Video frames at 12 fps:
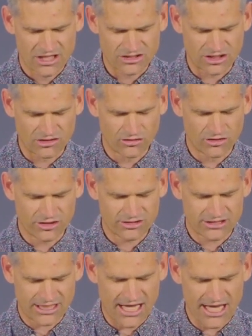So Lord,
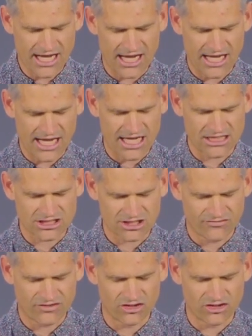today I ask for